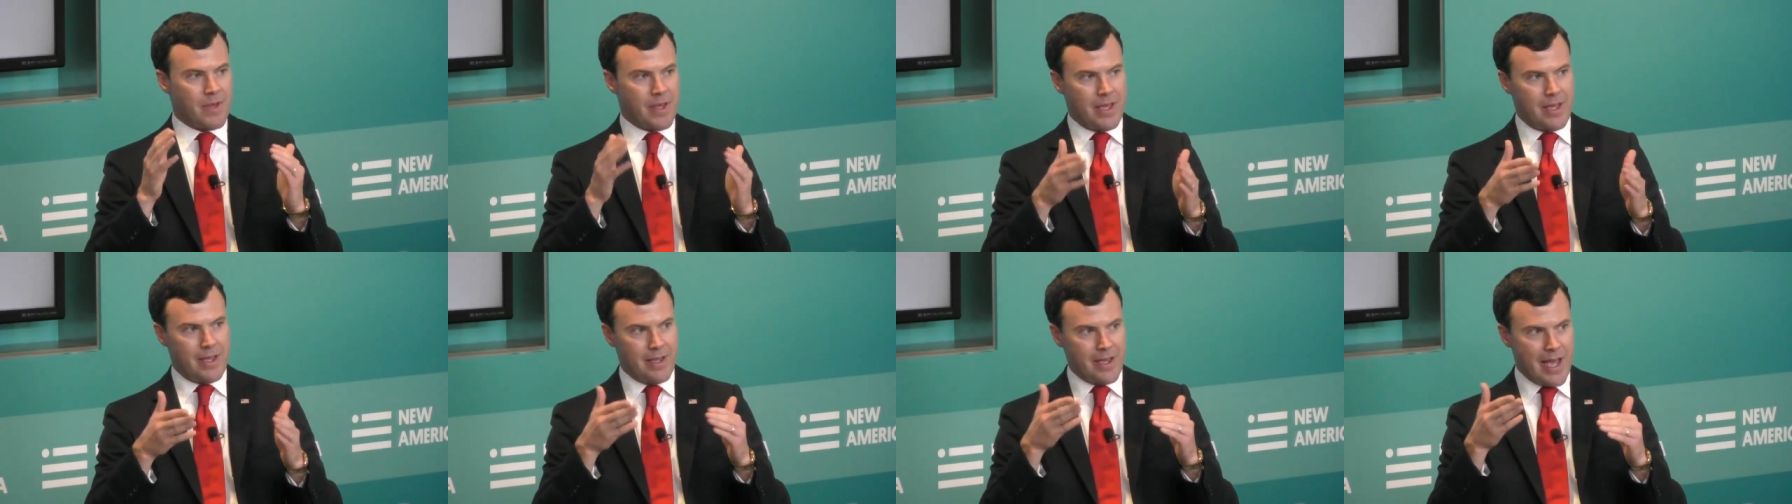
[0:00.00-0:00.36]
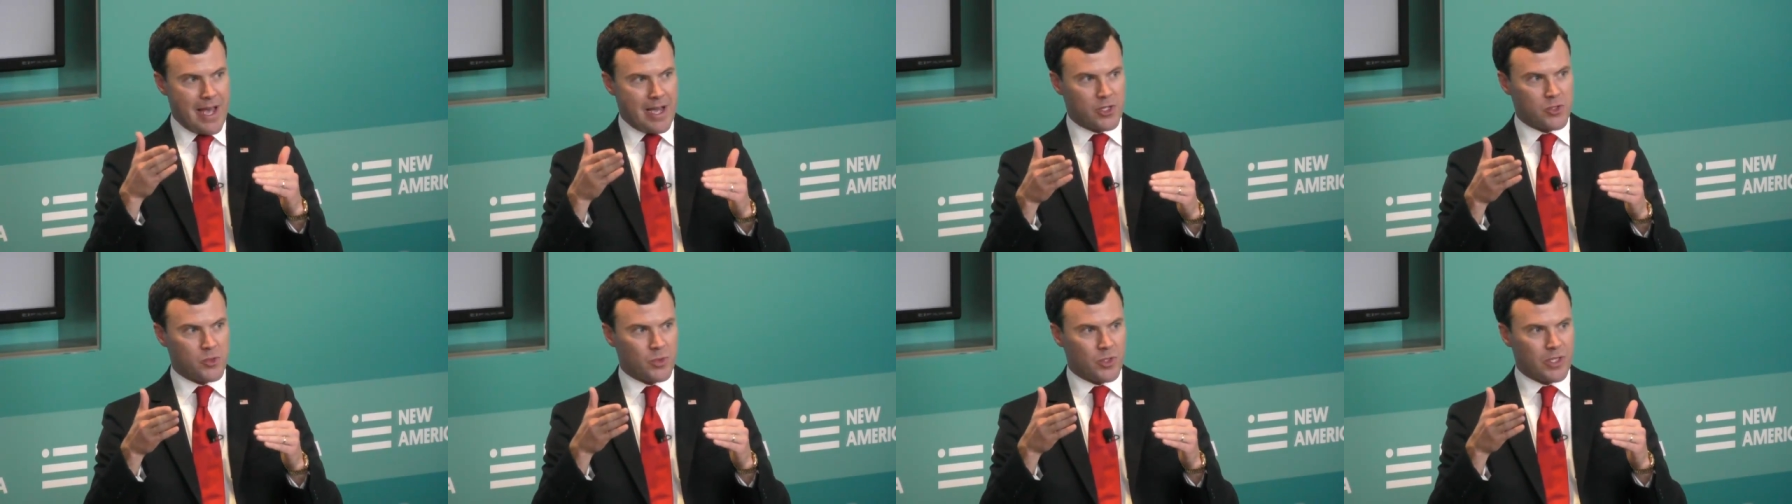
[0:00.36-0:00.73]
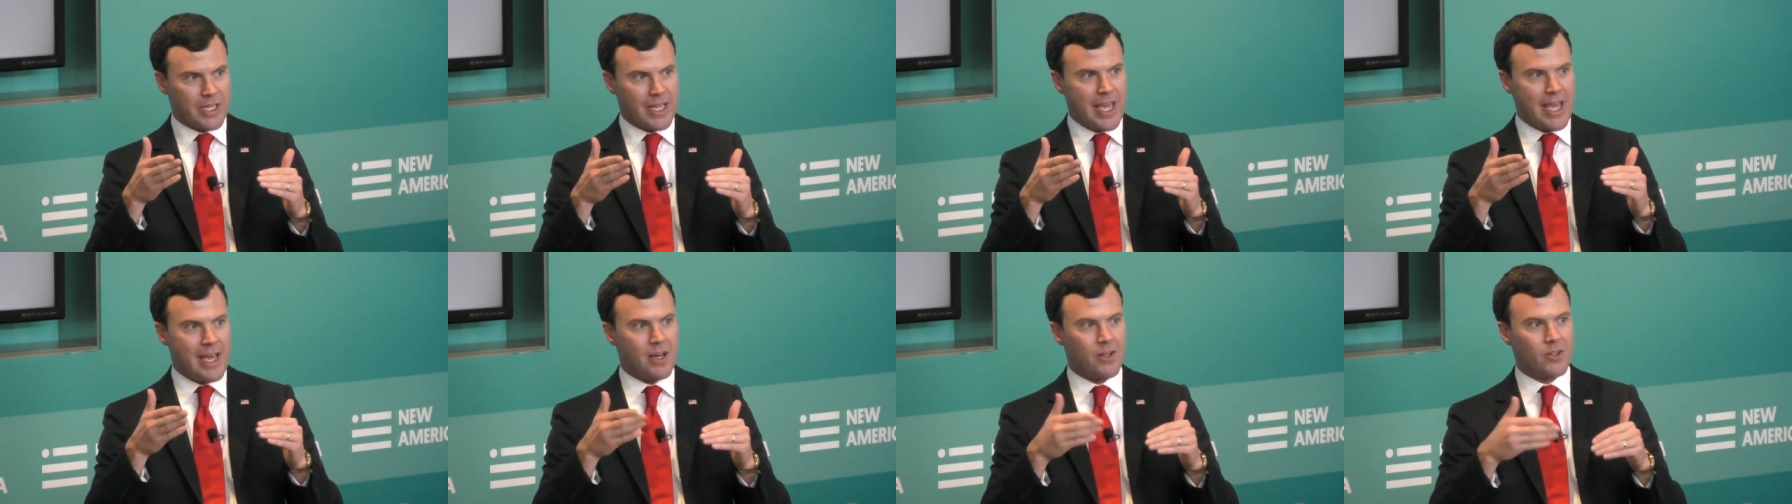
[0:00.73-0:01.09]
a, actual
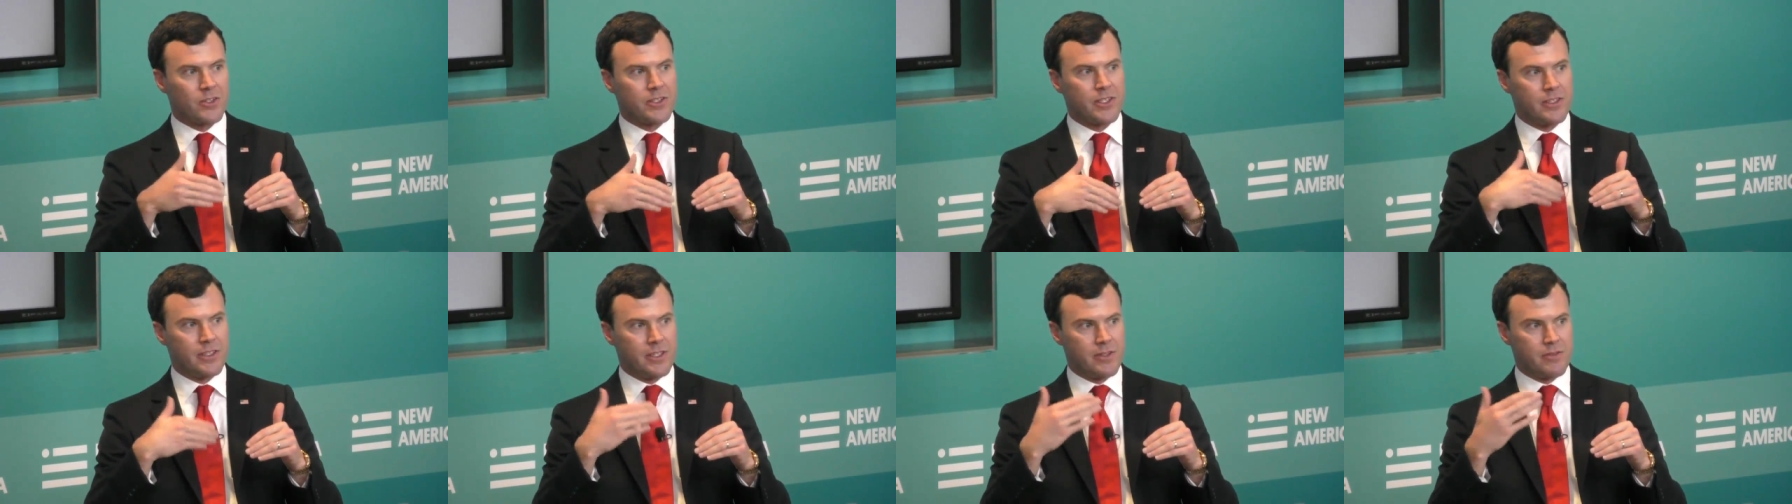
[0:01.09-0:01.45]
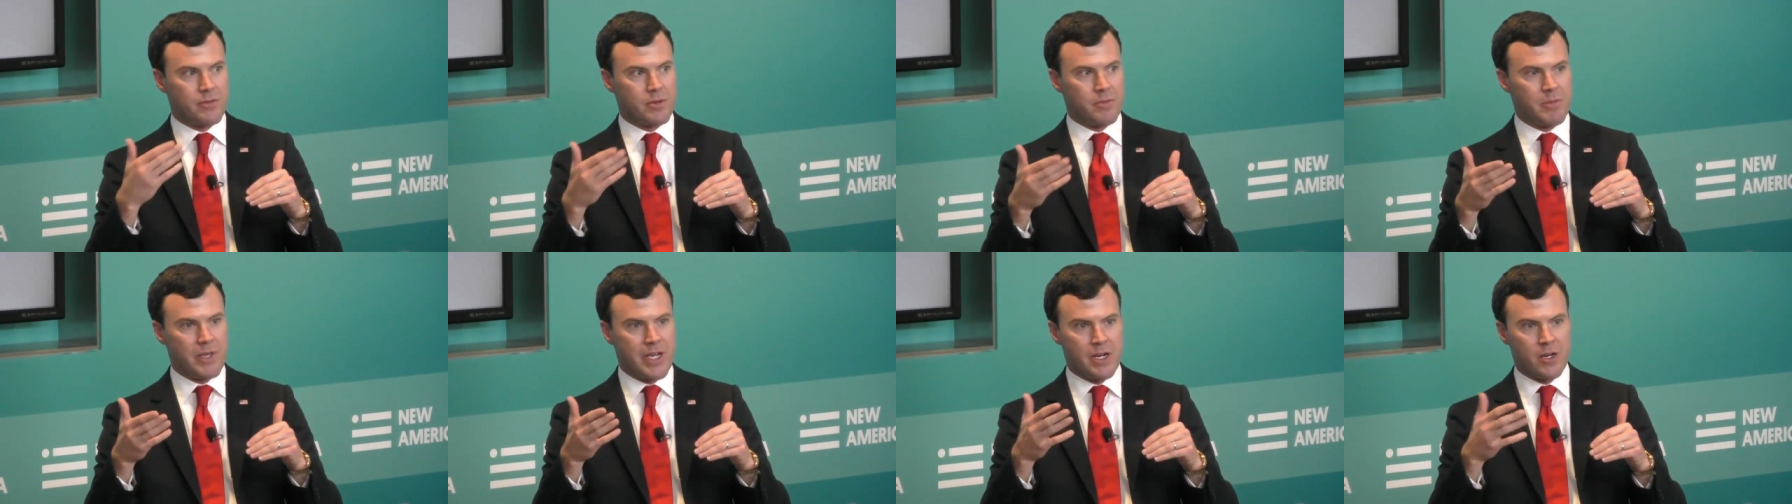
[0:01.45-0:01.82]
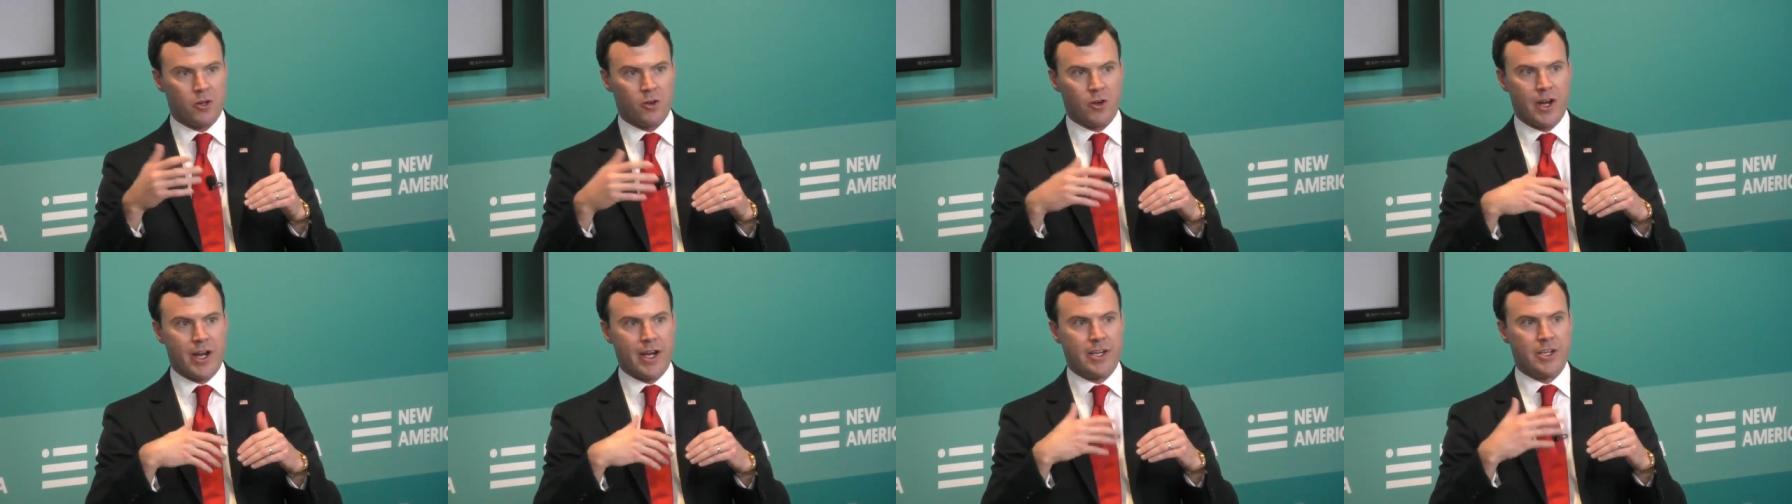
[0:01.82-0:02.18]
account and then from
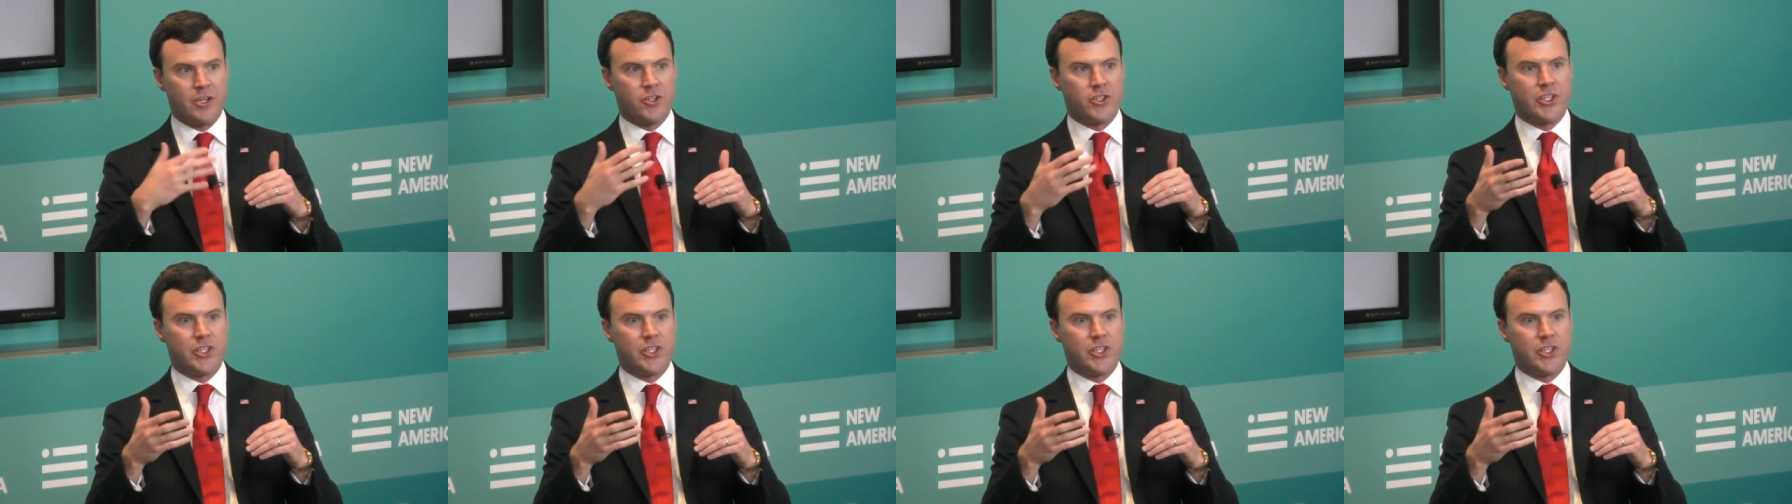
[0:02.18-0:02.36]
there create